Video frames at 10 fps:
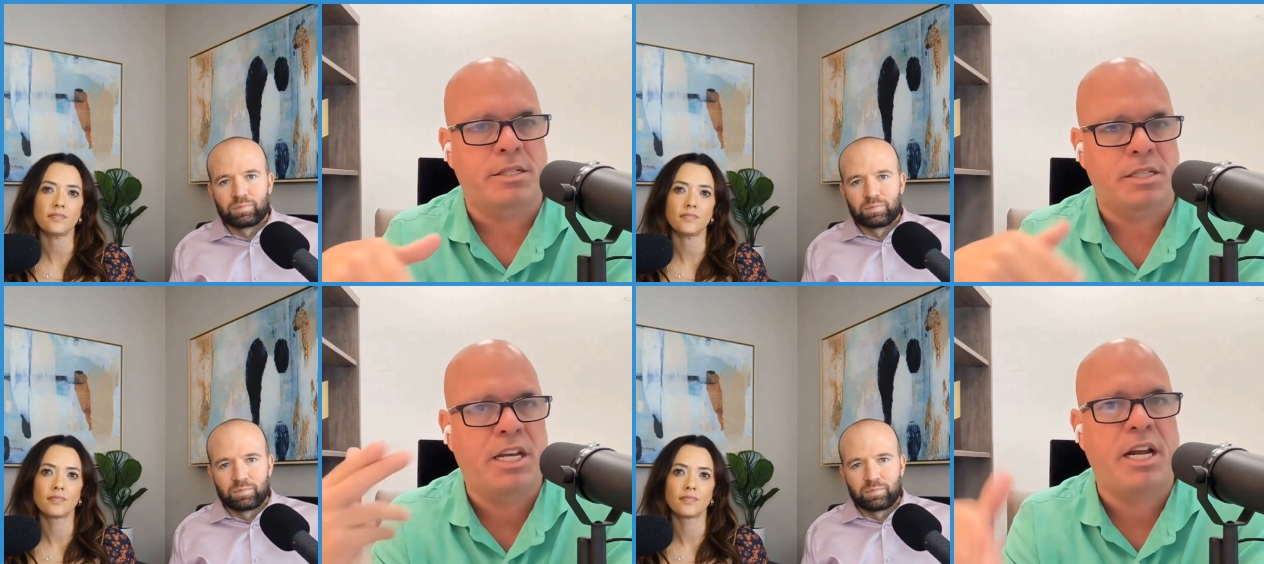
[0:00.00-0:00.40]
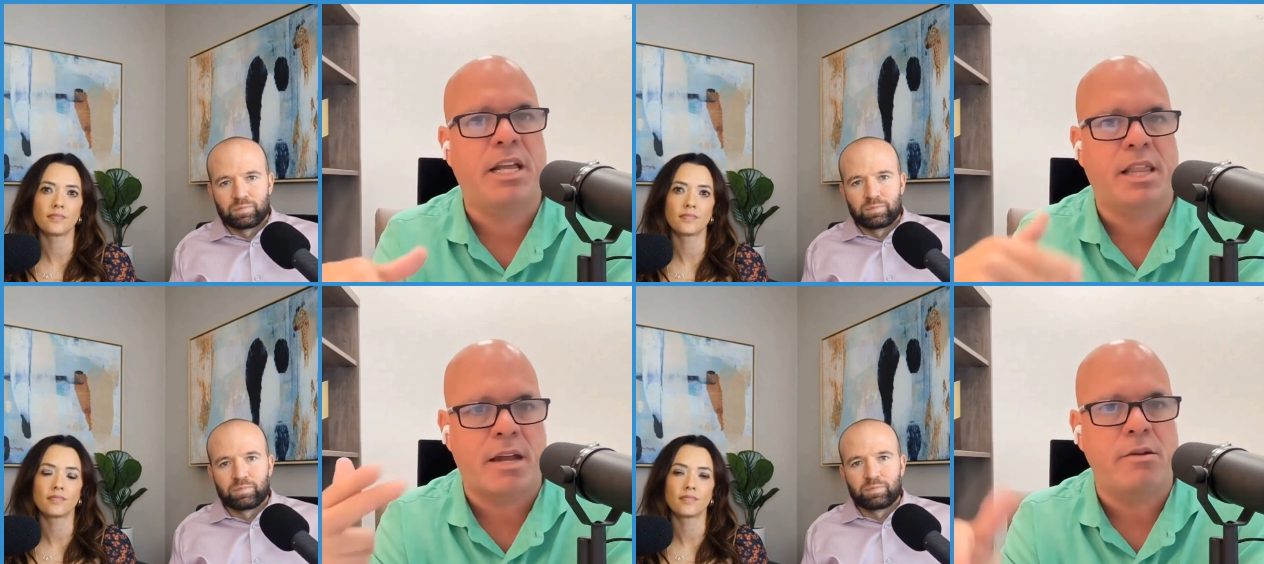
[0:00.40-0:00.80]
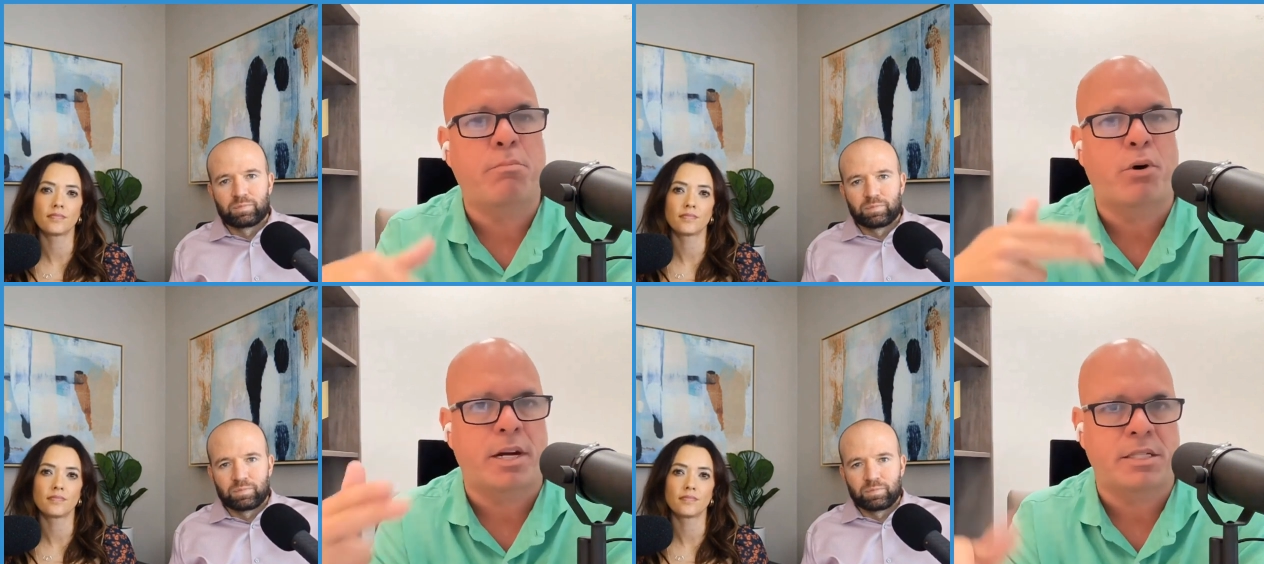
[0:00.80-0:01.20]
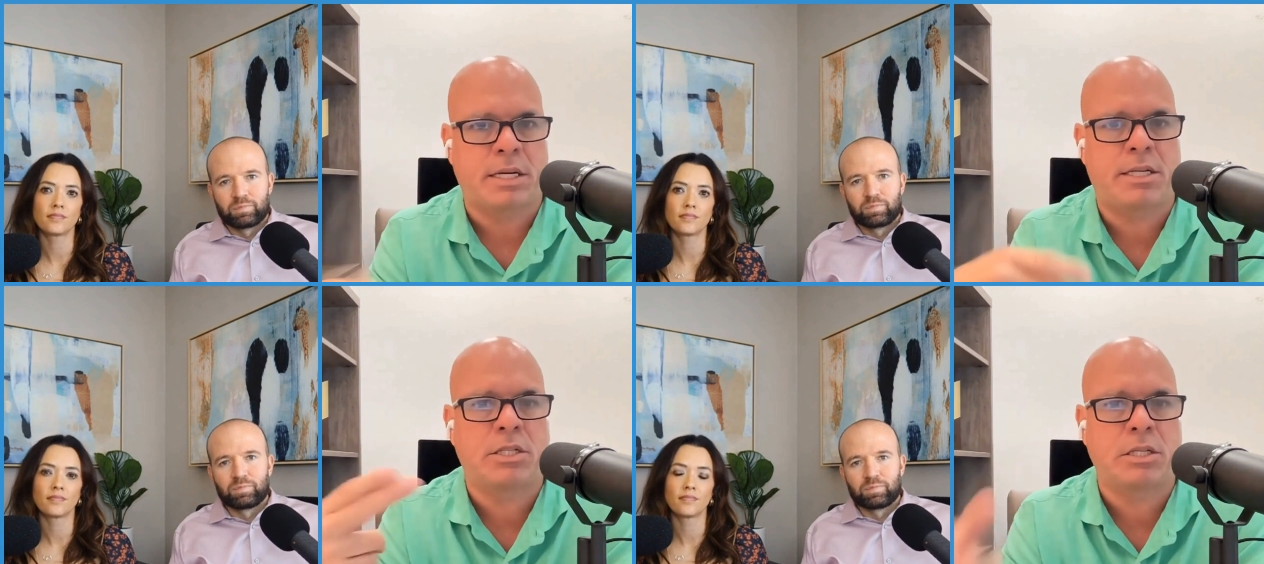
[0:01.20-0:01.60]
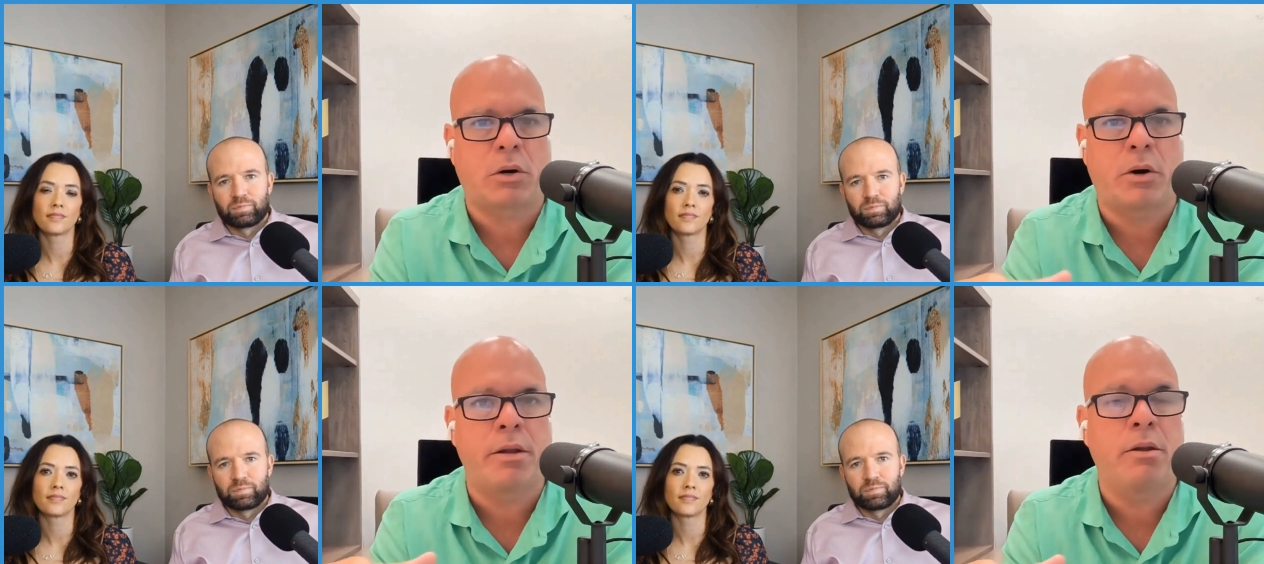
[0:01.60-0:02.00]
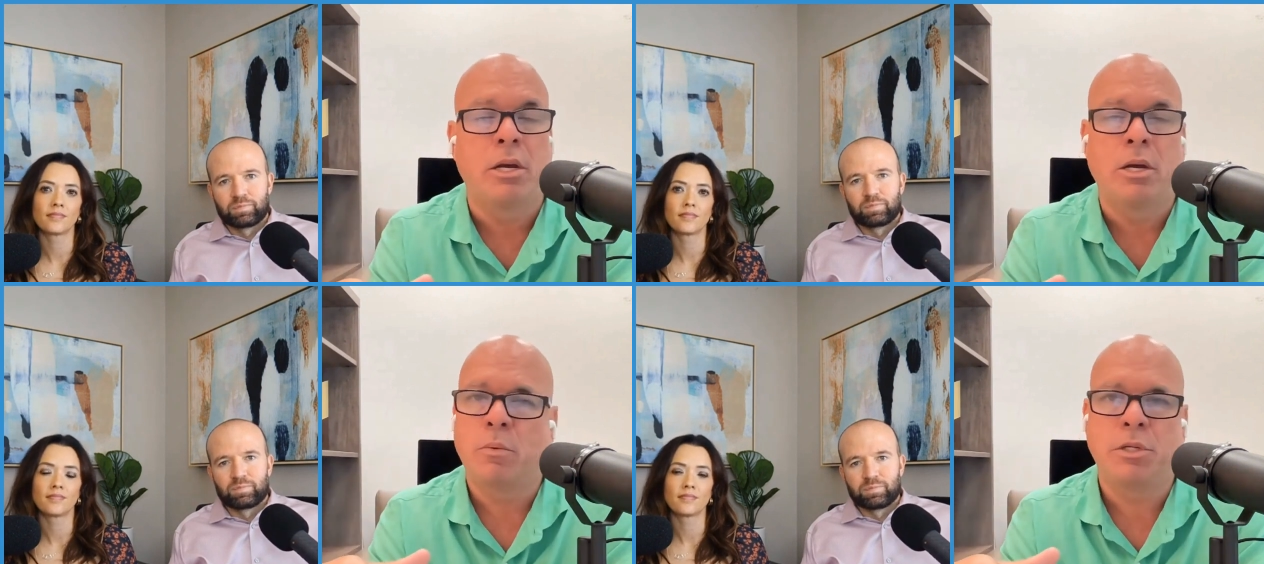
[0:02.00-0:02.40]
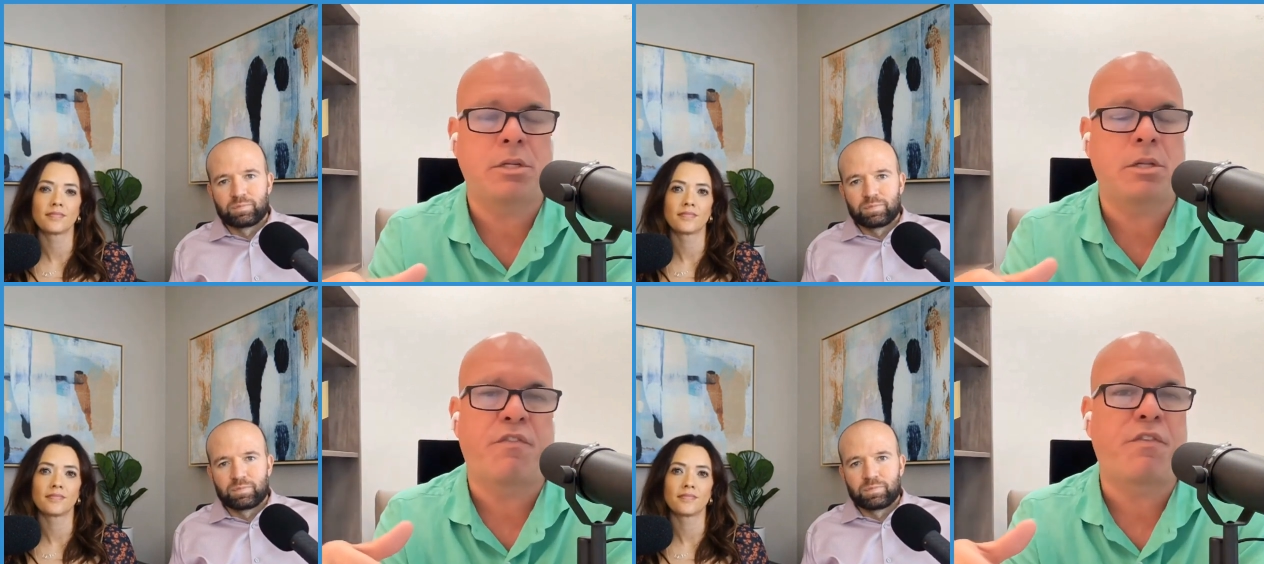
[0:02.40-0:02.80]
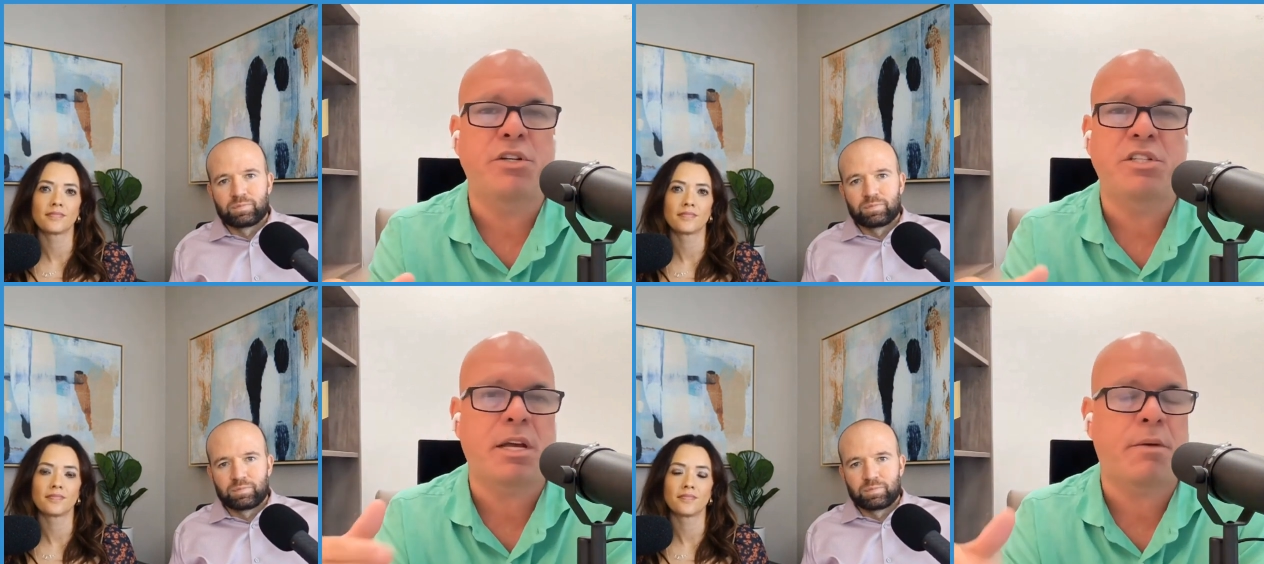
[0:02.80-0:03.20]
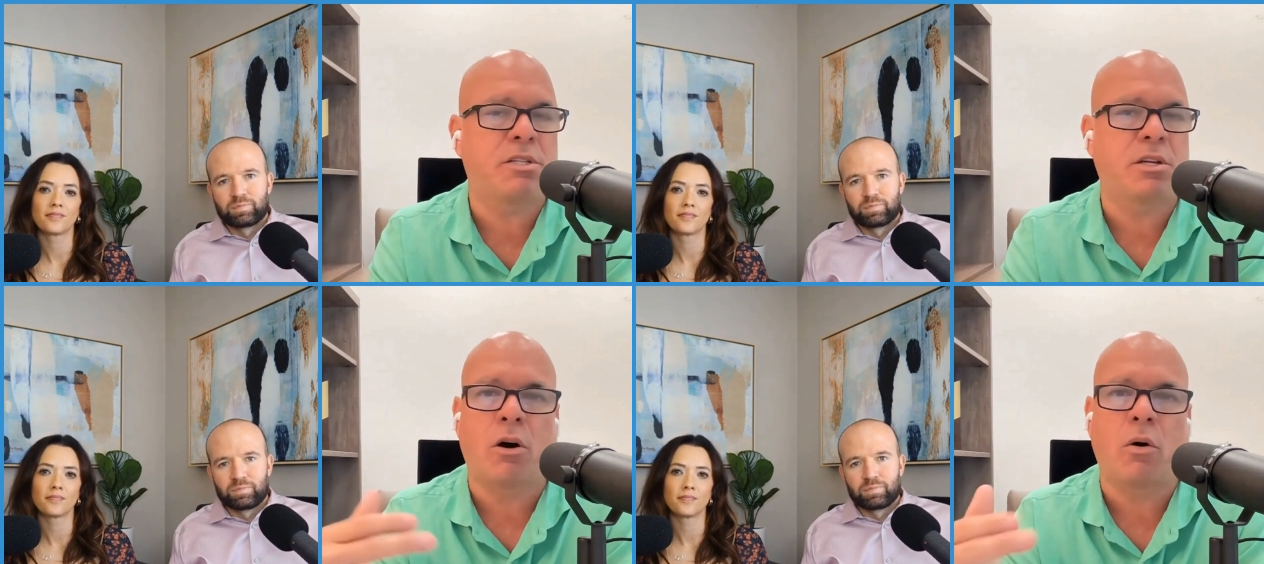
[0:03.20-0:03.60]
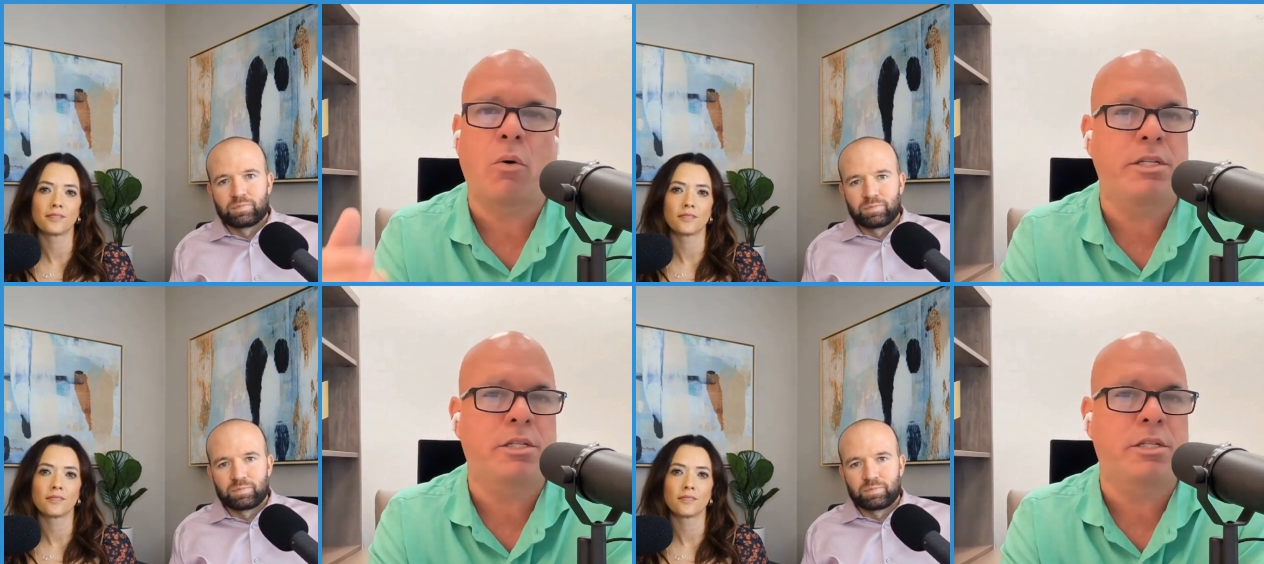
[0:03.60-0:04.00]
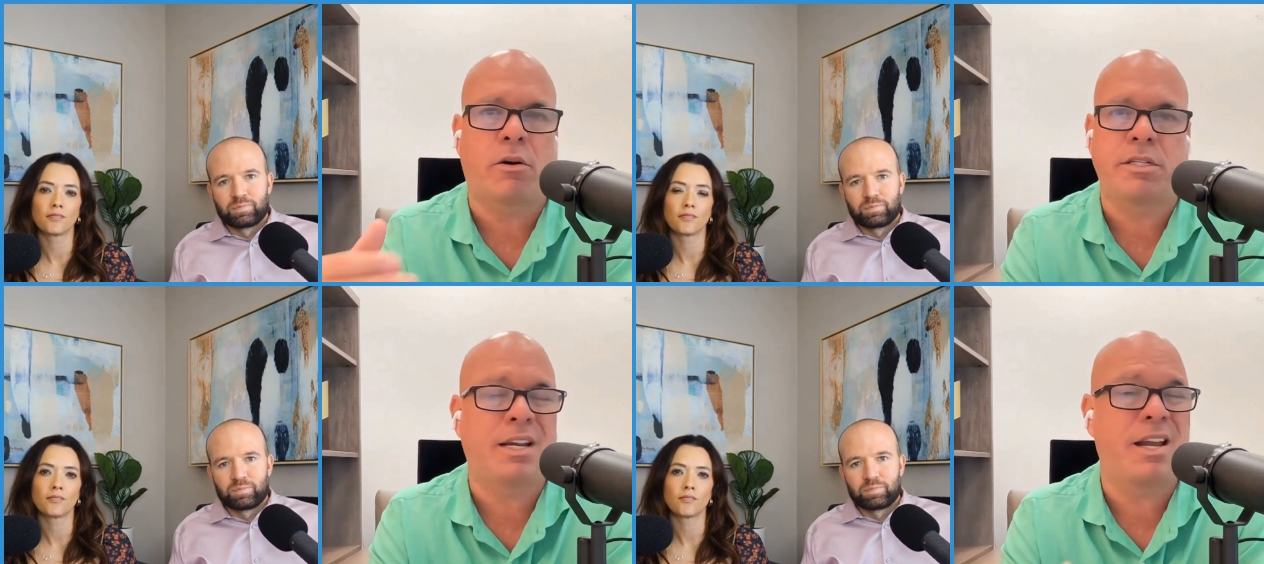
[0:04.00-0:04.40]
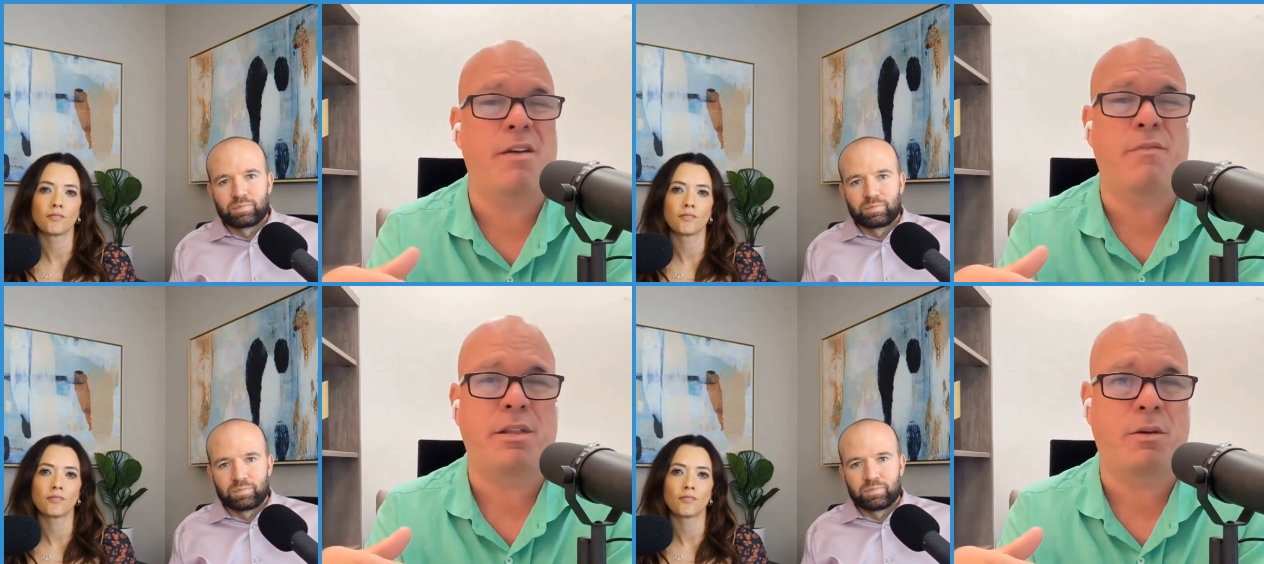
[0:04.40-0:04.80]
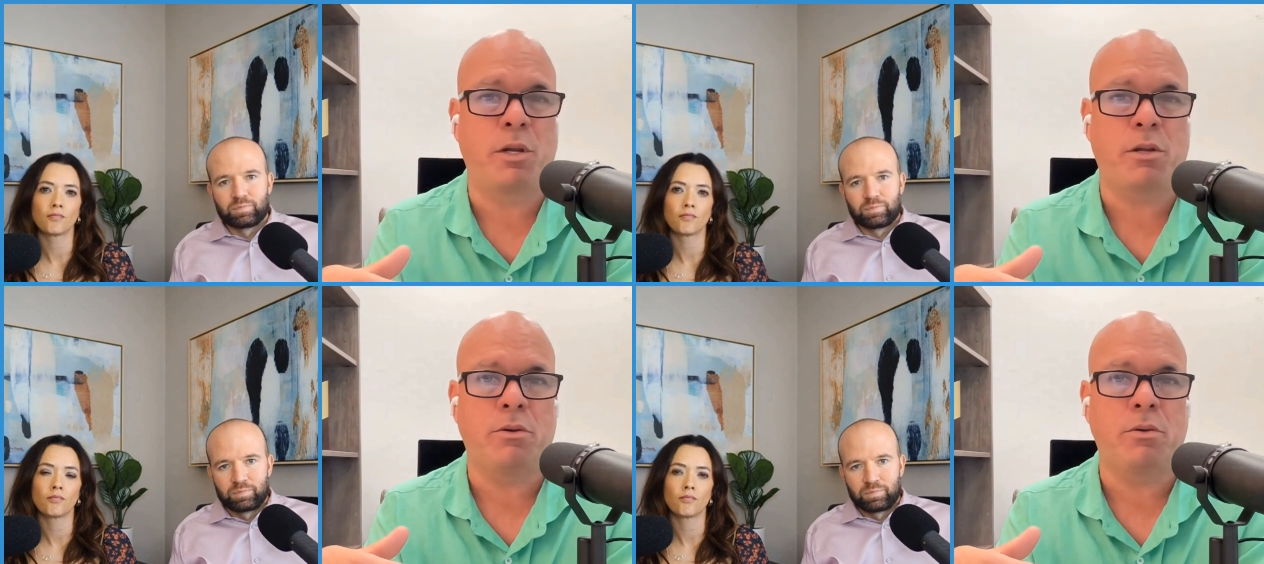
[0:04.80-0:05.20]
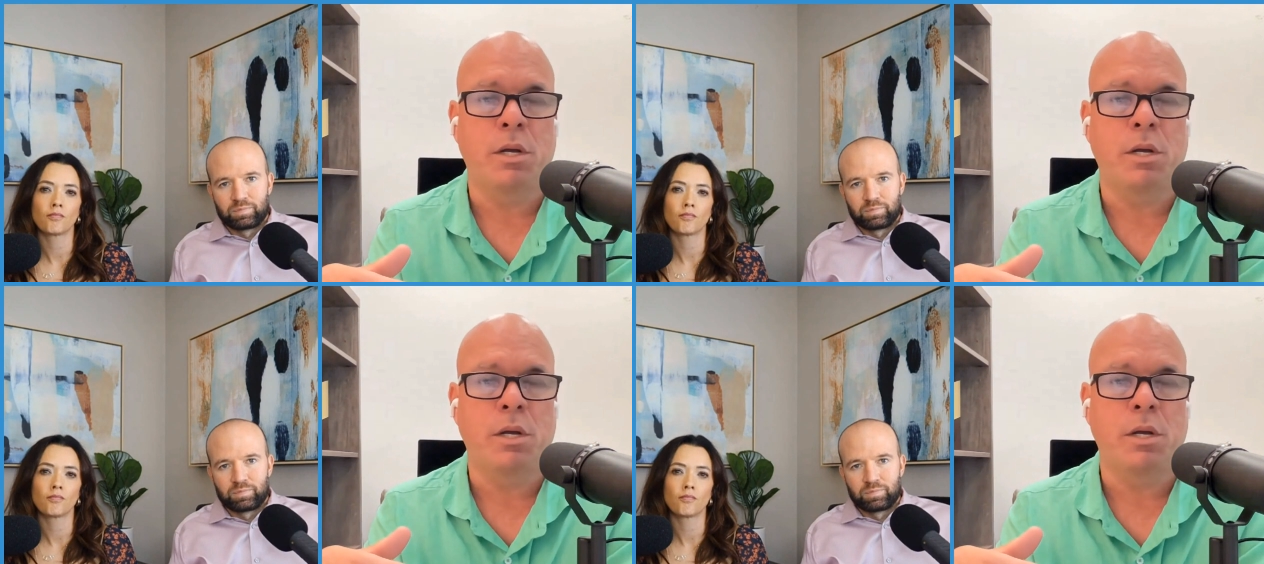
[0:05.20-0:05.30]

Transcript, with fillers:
Speaker 1: getting that process started, which the first step is always the hardest in everything we do.